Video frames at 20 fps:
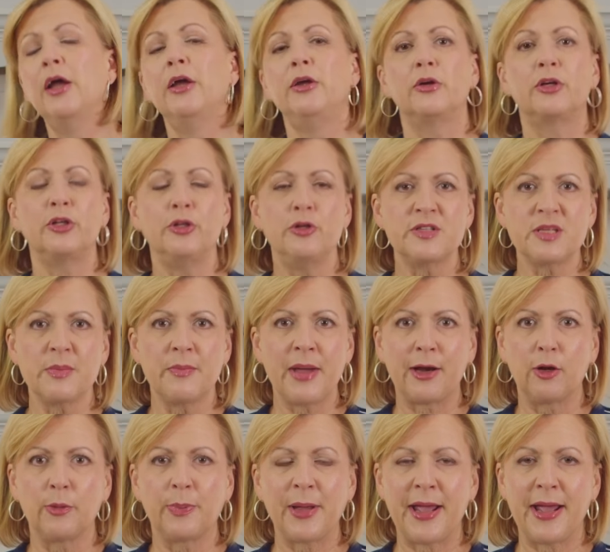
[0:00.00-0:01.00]
You can use a
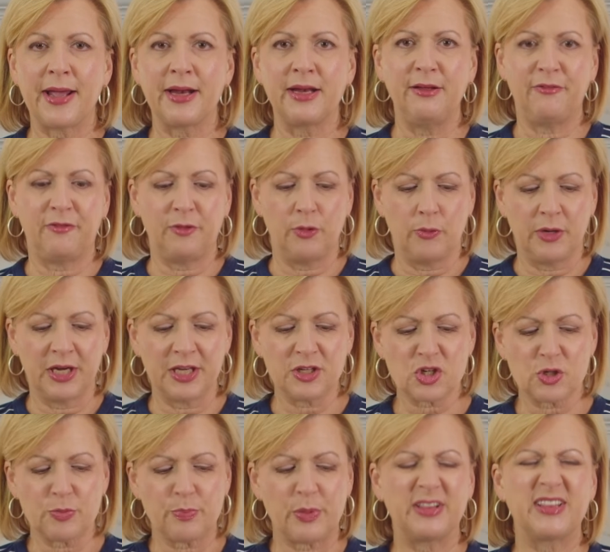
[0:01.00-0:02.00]
metal pan if you
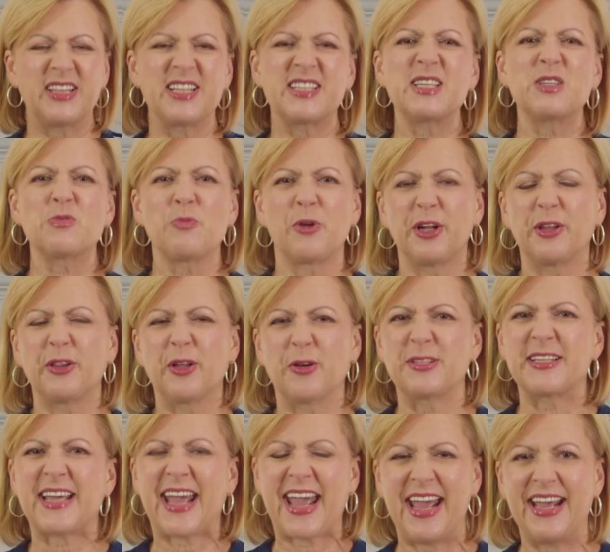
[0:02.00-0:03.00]
wish, but this is one of
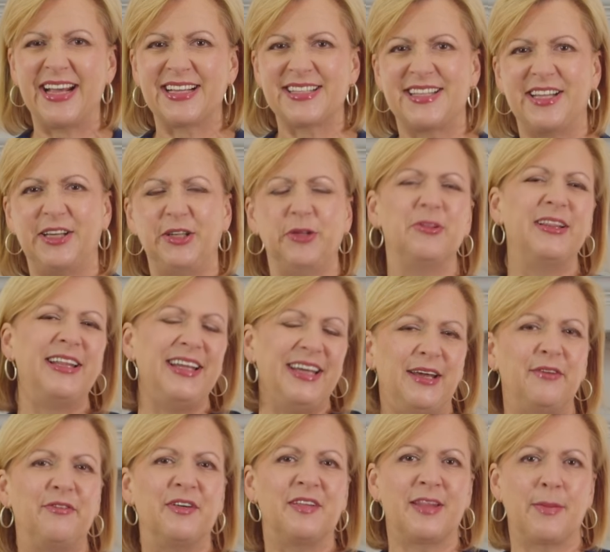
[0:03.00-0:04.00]
those cakes that you
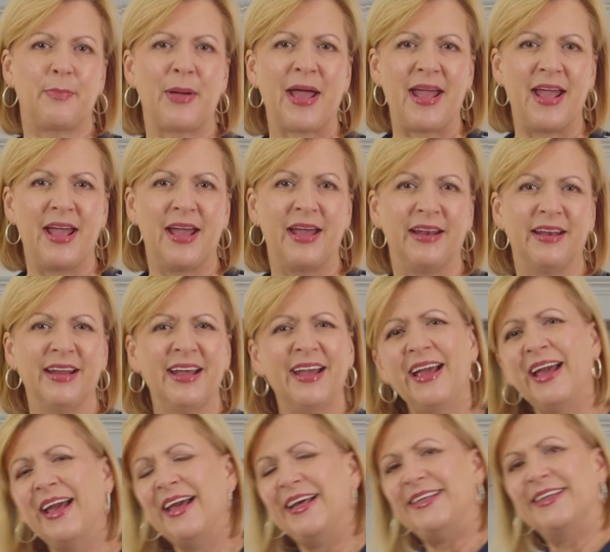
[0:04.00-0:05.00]
leave in the pan.
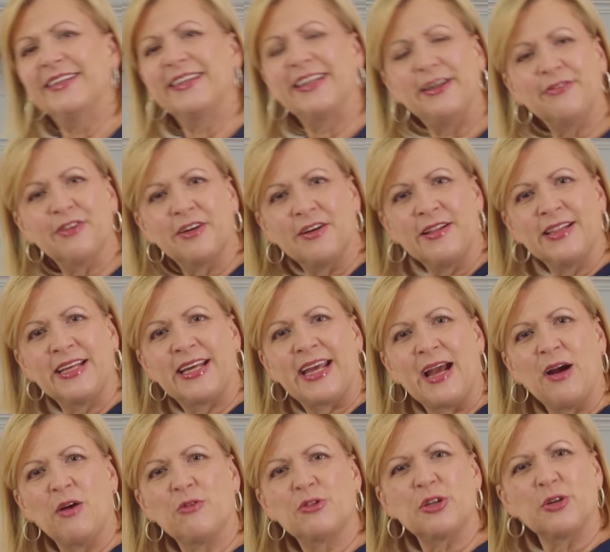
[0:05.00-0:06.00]
You leave it on the
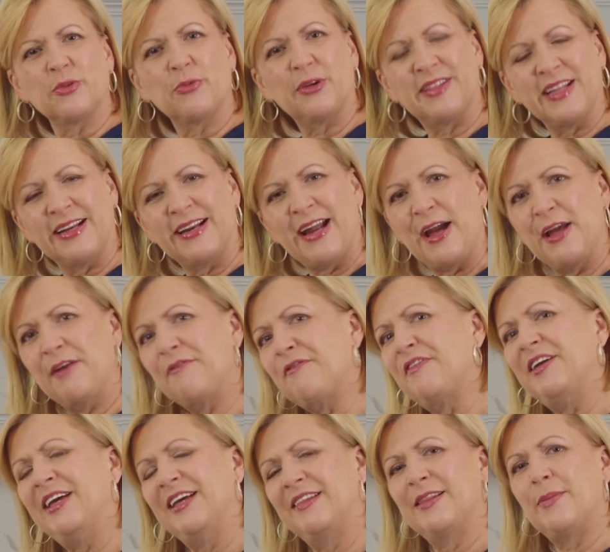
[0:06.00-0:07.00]
counter with the knife
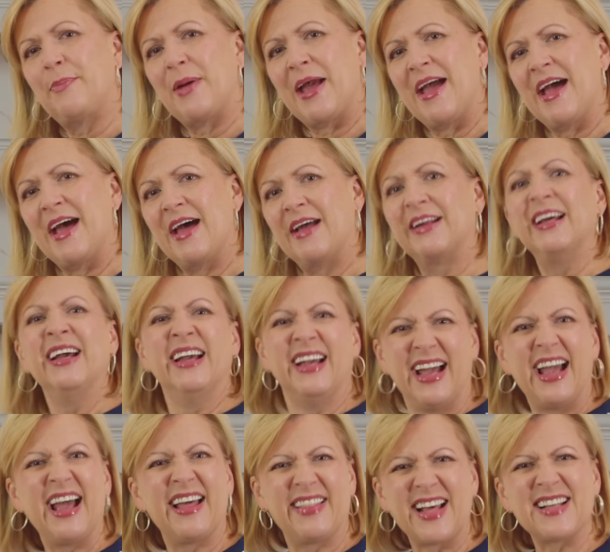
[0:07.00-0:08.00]
in the pan,
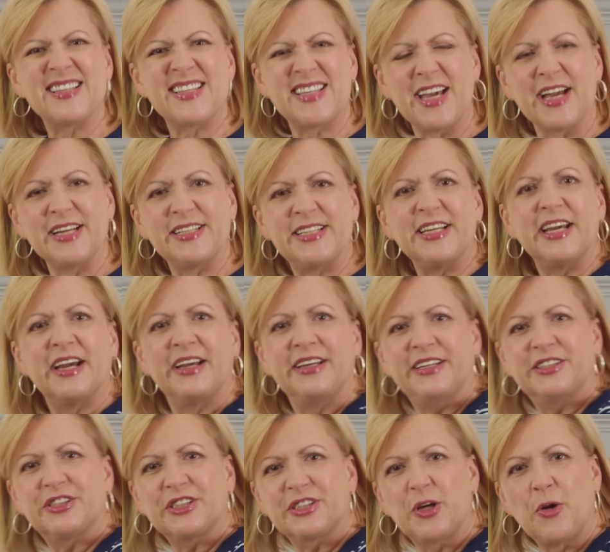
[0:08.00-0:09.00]
and that's the idea.
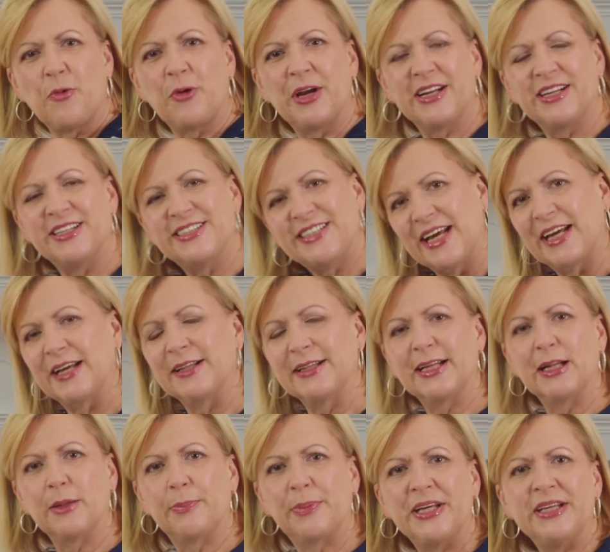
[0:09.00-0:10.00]
You just go in and take a
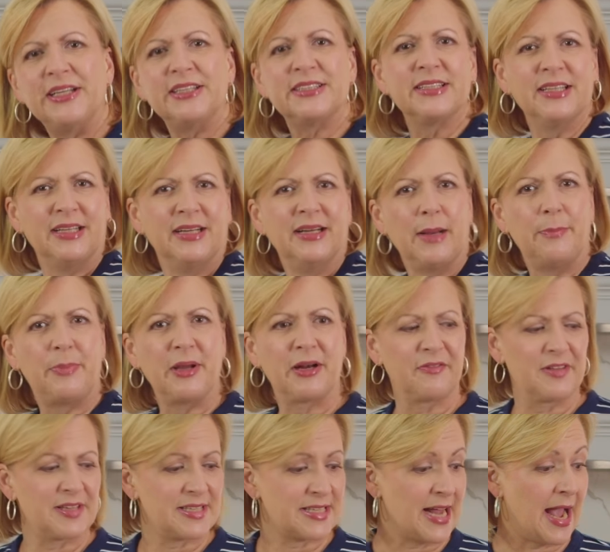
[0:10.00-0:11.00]
little piece, a bit of
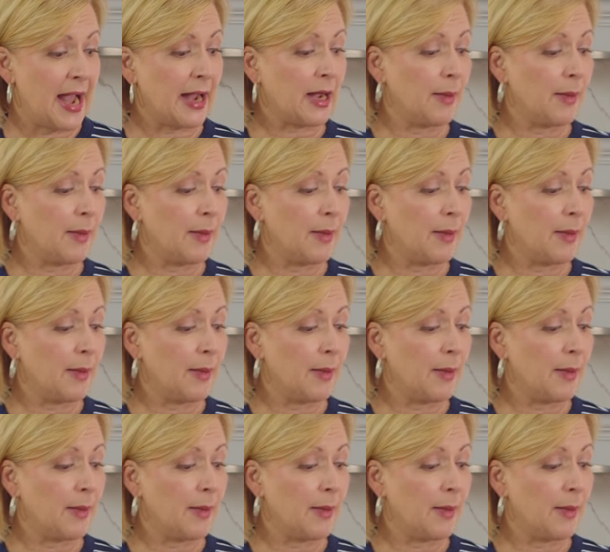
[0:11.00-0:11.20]
a snack.